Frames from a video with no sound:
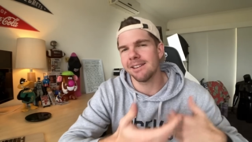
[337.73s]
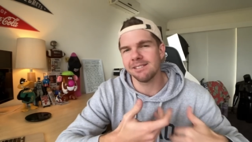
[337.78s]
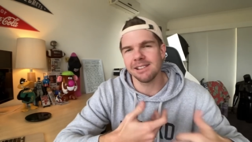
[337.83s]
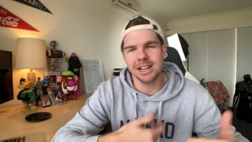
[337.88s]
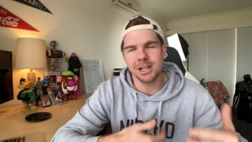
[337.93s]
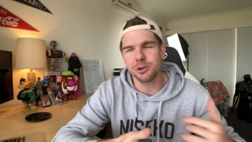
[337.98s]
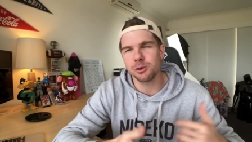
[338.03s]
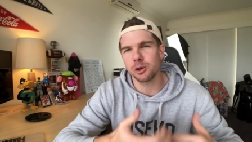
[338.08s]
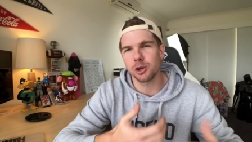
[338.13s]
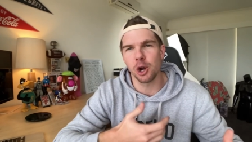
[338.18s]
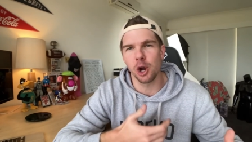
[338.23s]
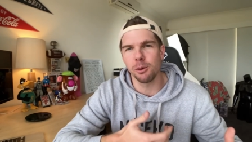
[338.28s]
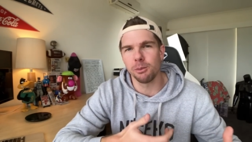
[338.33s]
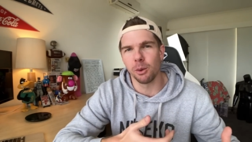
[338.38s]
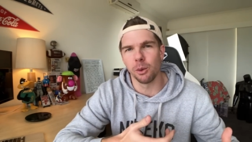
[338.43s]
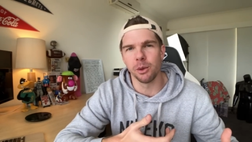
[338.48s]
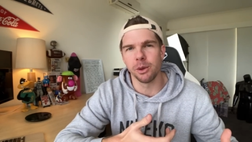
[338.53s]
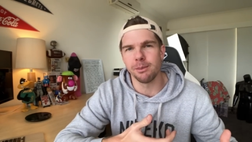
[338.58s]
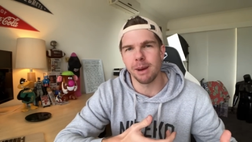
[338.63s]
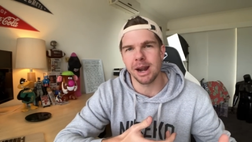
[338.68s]
and at least recoup
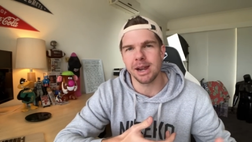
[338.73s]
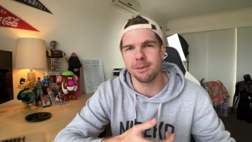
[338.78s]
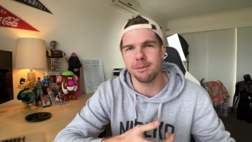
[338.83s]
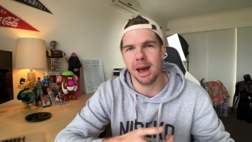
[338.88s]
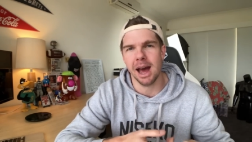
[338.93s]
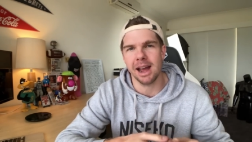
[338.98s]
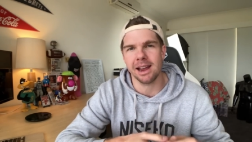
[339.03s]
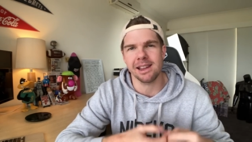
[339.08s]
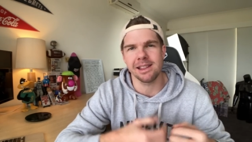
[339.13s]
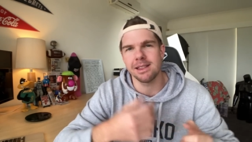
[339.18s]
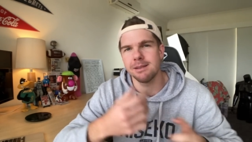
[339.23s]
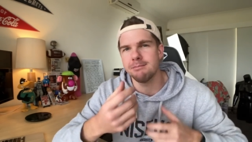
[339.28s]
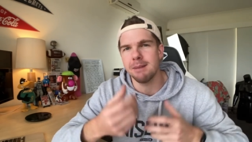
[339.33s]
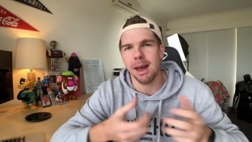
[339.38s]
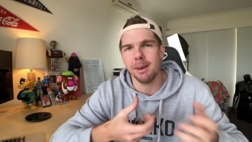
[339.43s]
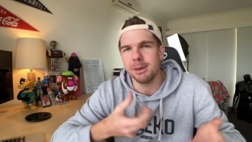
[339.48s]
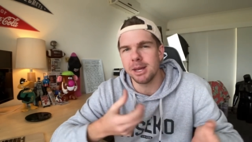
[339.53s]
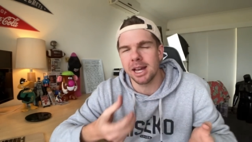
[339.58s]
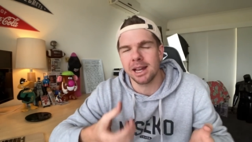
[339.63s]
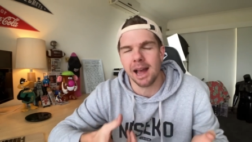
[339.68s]
all the money back and then
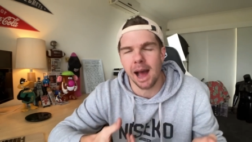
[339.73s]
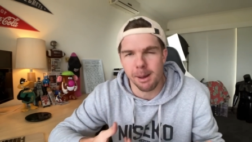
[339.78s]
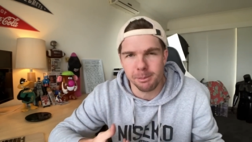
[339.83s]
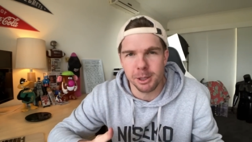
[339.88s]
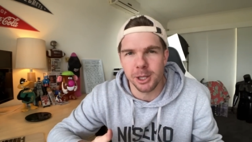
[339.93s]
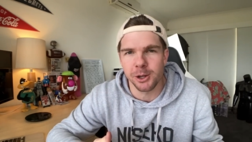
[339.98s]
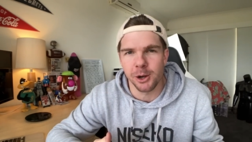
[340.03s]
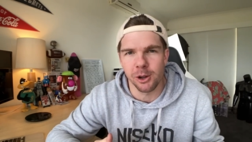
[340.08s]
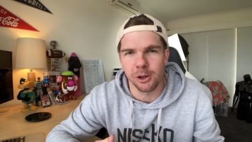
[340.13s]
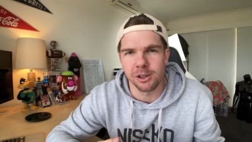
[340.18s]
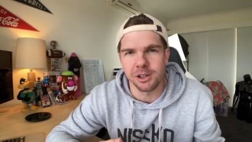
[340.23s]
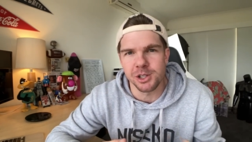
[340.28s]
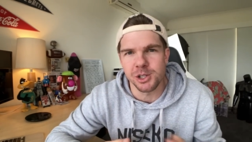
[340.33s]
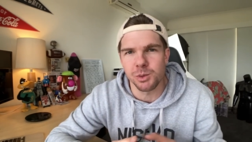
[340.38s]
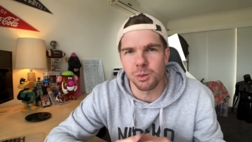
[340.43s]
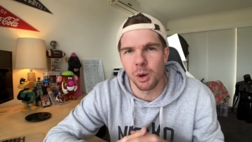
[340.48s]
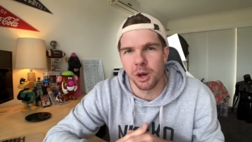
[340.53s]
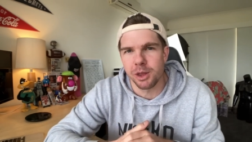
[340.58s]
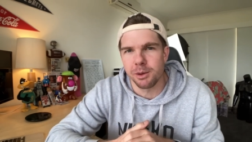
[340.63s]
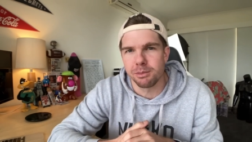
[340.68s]
maybe a couple of
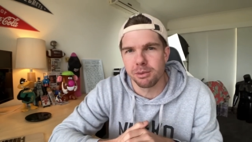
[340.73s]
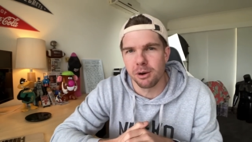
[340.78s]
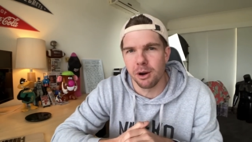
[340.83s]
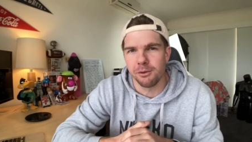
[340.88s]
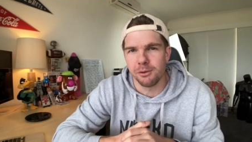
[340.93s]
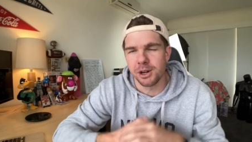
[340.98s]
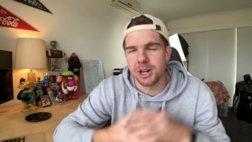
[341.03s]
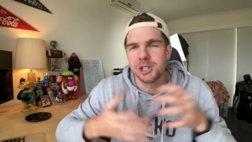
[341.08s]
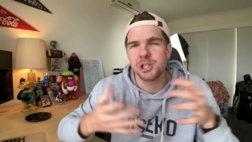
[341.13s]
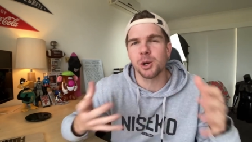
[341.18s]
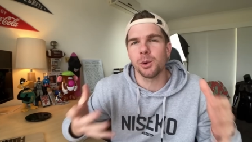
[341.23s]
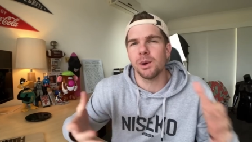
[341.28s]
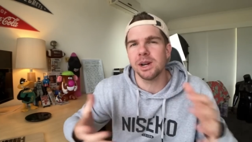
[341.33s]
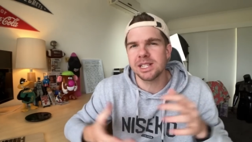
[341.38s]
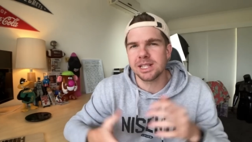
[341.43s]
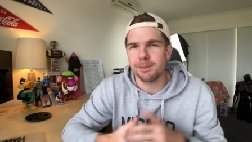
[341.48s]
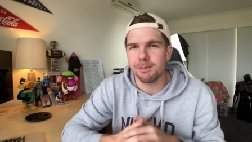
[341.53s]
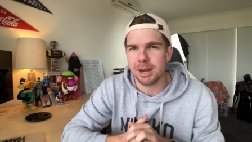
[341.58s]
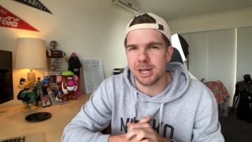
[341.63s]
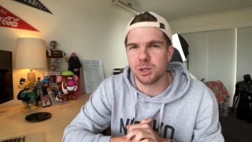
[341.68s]
dollars worth of profit. It's
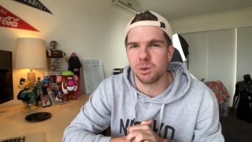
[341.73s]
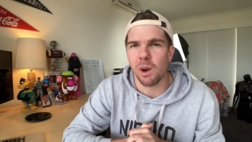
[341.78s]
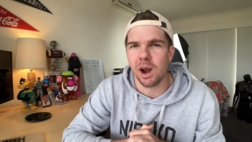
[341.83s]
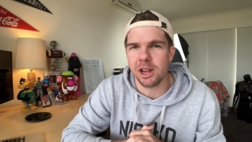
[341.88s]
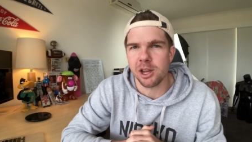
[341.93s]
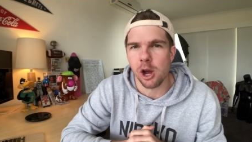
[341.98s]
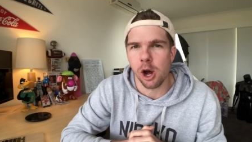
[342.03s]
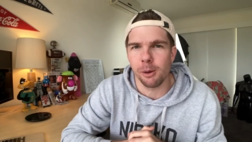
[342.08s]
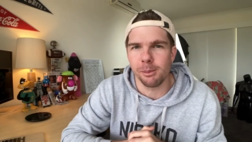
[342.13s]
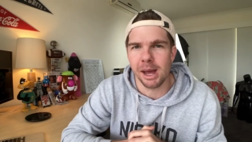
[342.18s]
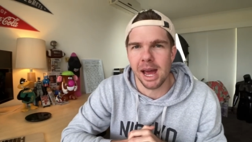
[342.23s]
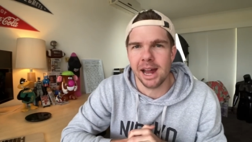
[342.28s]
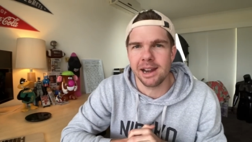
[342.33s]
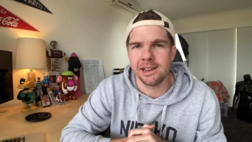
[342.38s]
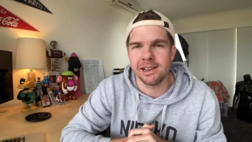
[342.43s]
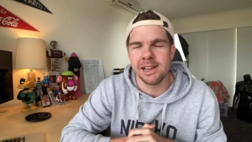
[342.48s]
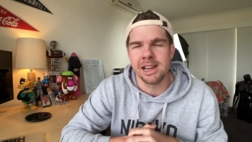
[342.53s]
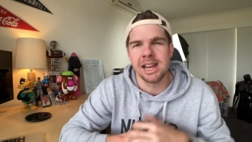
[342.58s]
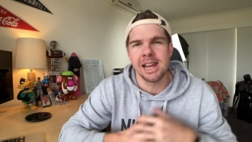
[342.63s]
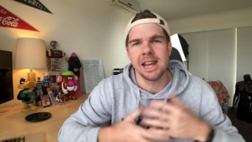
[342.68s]
always the best way to go about
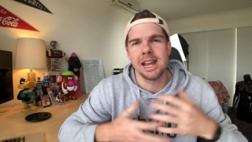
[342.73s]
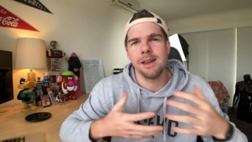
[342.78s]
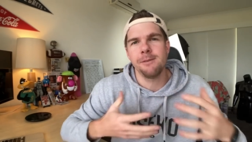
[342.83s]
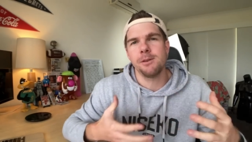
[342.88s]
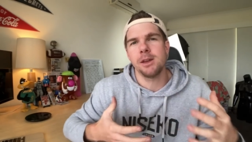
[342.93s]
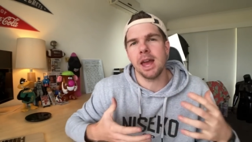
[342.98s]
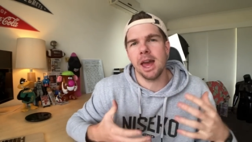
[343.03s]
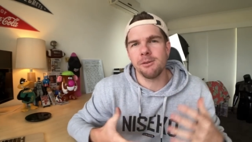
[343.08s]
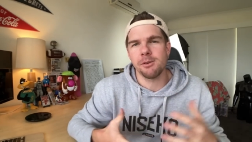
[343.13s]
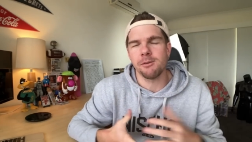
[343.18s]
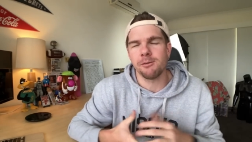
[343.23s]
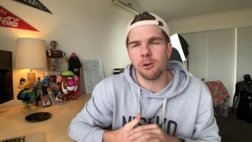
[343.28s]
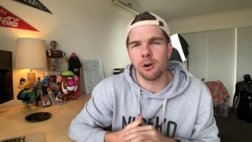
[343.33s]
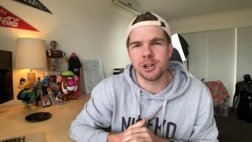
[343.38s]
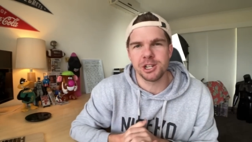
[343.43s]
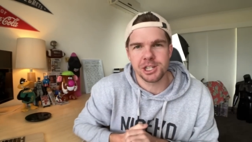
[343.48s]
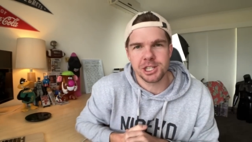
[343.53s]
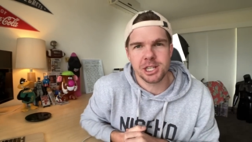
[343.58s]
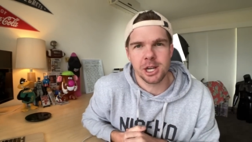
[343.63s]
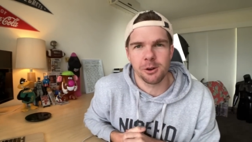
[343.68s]
it if you ever
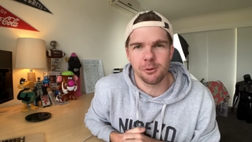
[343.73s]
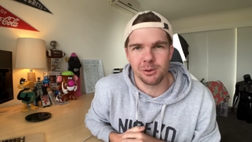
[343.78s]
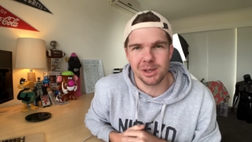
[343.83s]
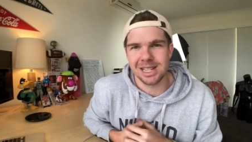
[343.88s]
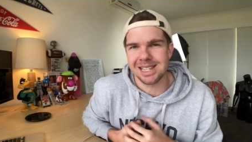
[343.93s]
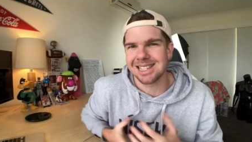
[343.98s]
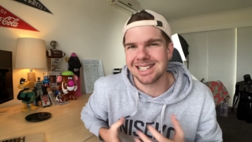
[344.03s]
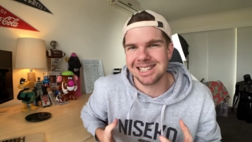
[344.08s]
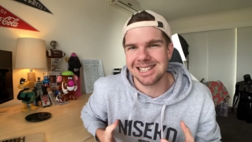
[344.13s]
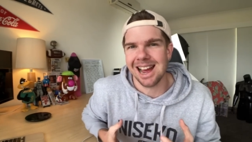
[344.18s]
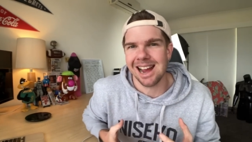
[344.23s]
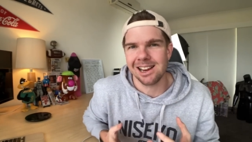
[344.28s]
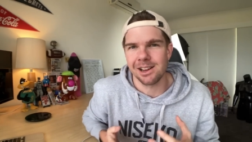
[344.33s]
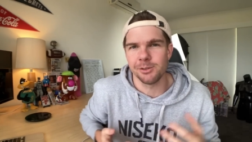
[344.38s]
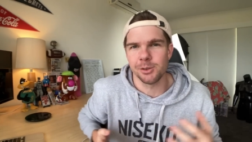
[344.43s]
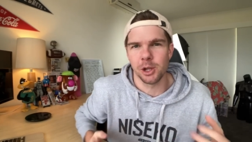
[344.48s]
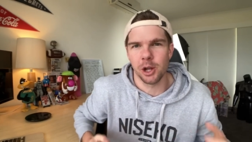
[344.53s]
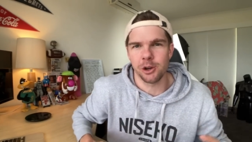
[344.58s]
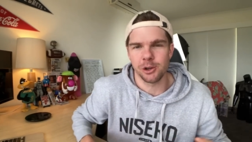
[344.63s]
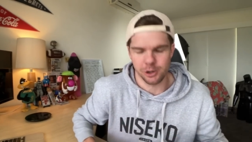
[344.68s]
find yourself with a stack
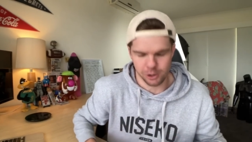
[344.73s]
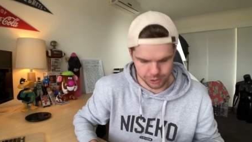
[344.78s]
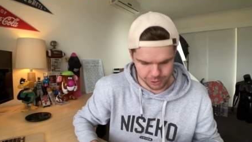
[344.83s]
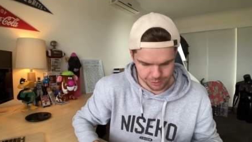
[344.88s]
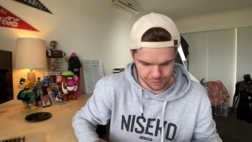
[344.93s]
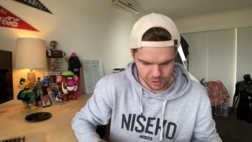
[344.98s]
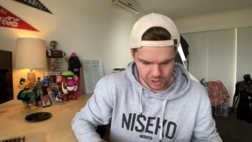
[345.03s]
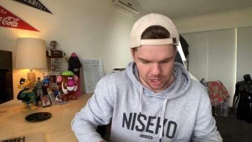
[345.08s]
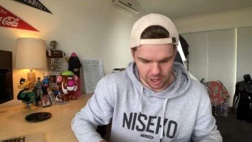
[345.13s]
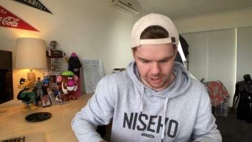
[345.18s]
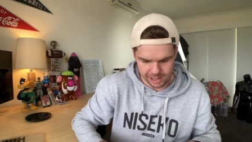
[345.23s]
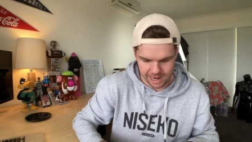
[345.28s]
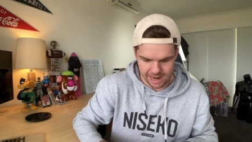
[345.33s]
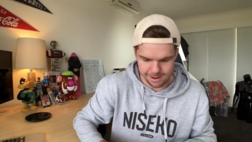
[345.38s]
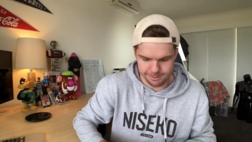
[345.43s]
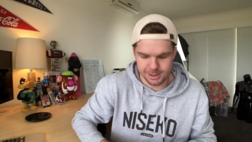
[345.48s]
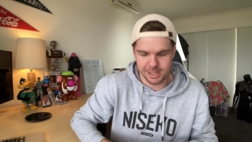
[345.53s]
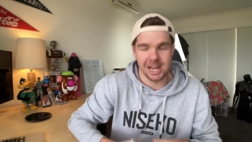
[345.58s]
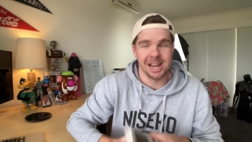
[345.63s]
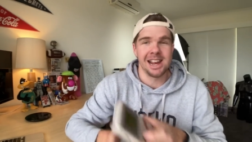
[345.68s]
of low-cost video
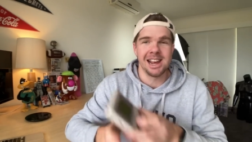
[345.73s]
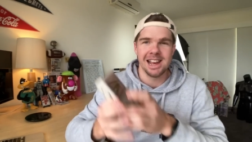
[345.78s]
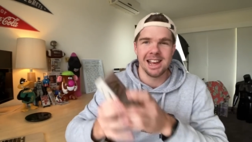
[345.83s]
games.